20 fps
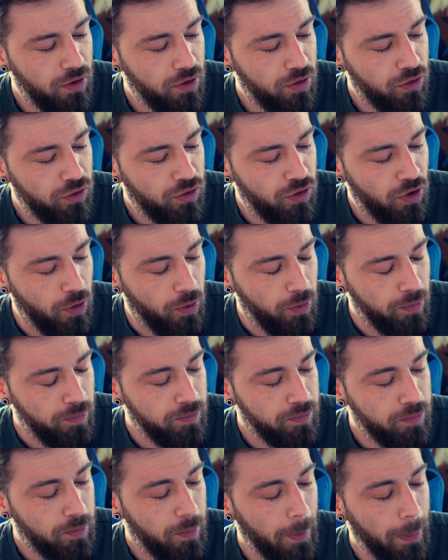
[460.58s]
So
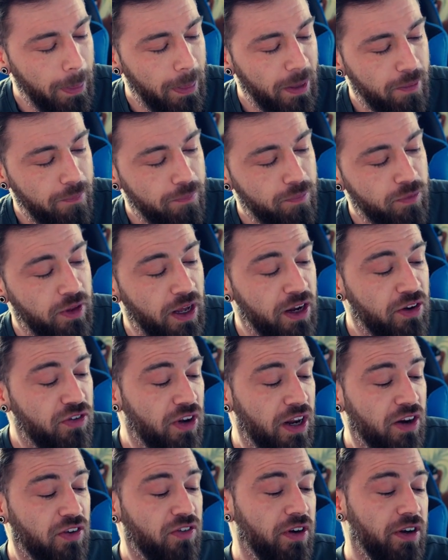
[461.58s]
that's
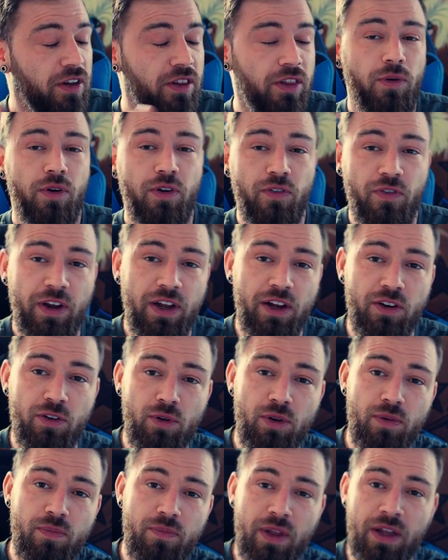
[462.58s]
actually the only thing I
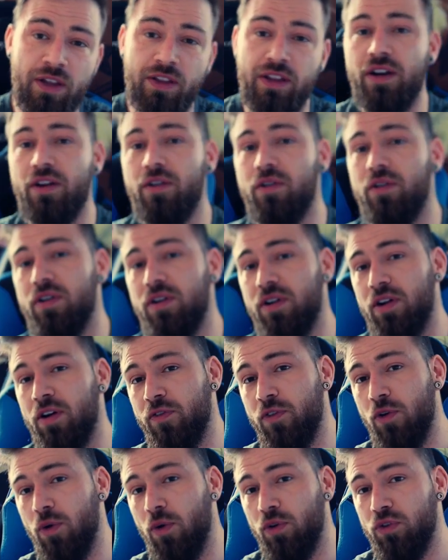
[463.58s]
do. And then,
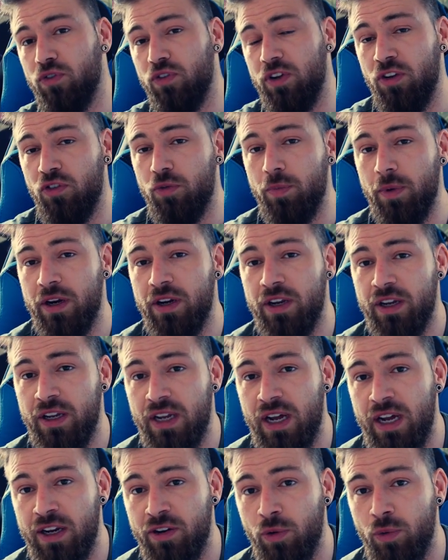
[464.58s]
of course, each
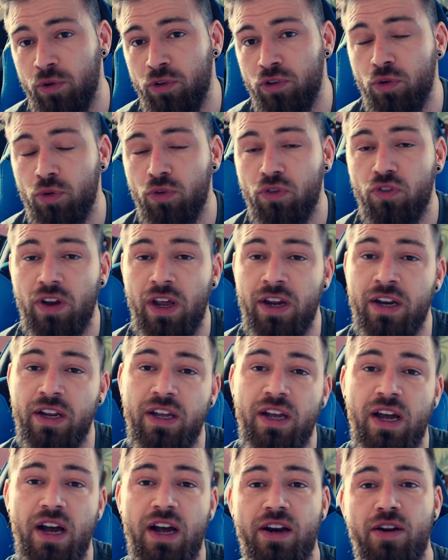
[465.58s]
Monday I don't use any
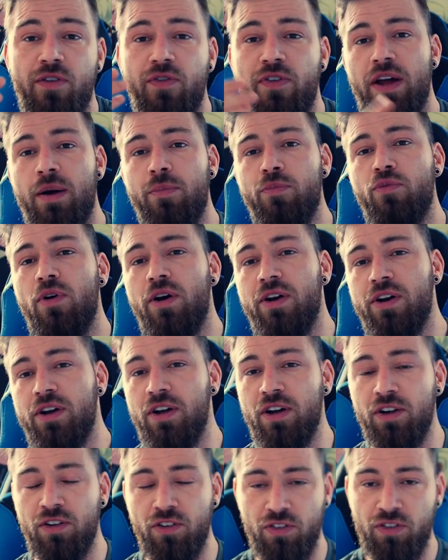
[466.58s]
kind of hair
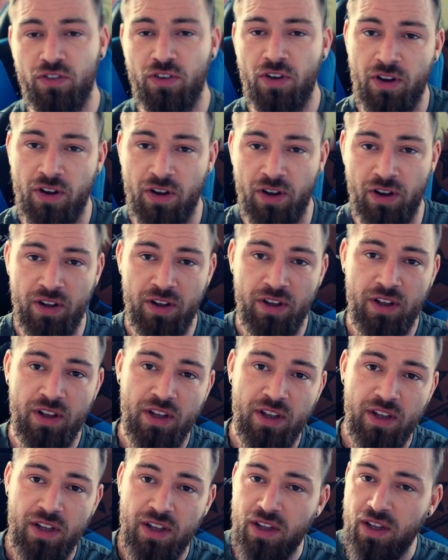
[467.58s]
products or
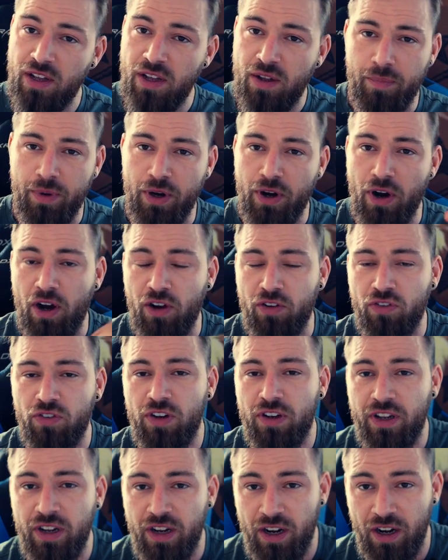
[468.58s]

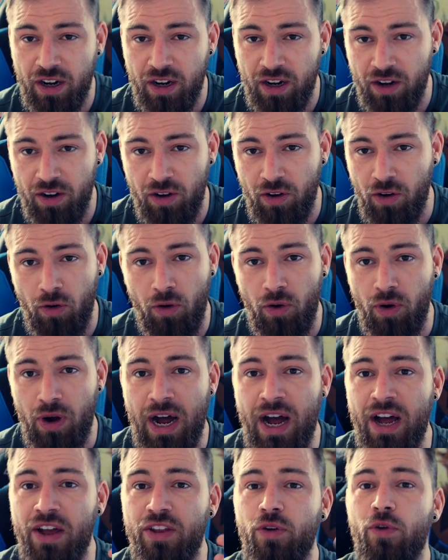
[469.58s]
minoxidil or
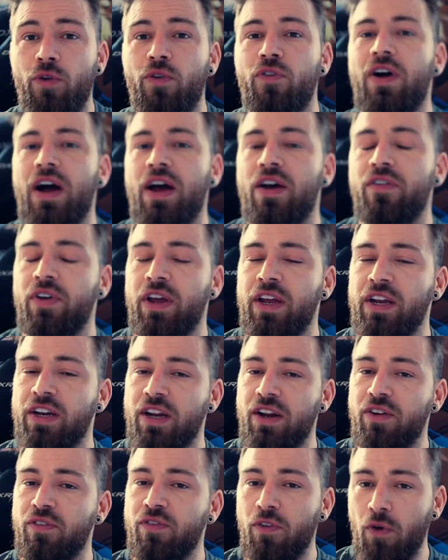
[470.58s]

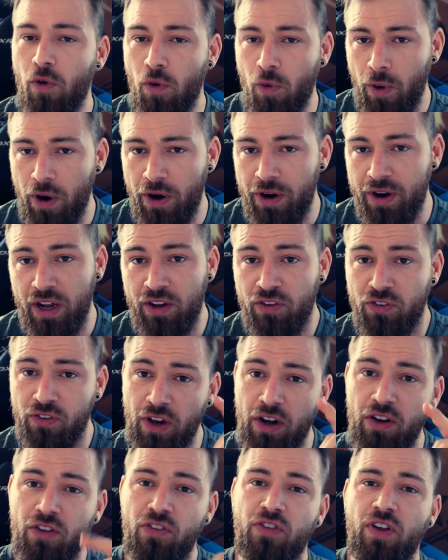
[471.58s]
RU58841. I
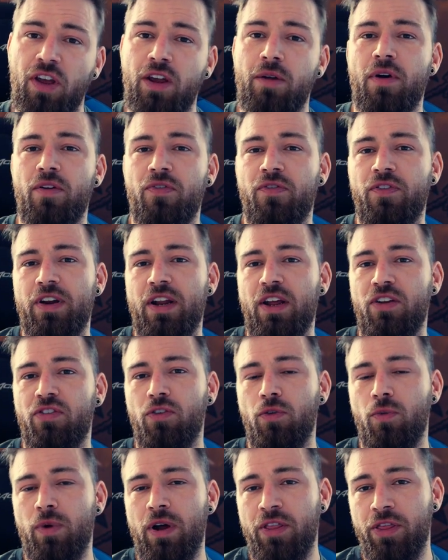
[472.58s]
still take my
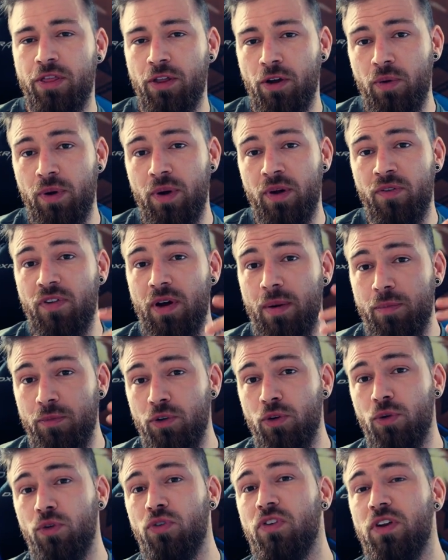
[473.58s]
finasteride though, if I'm
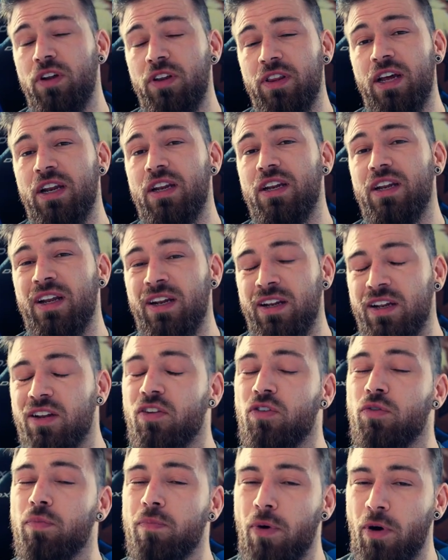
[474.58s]
using that at
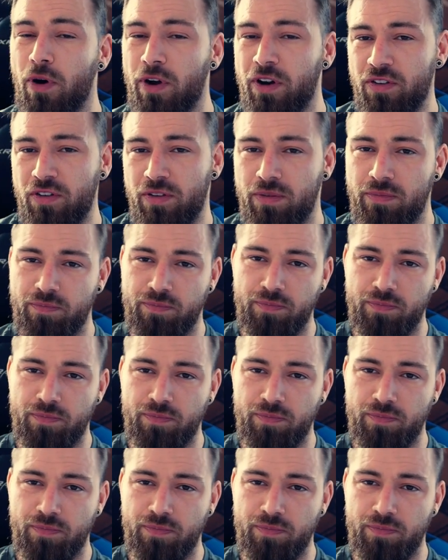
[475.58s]
this point.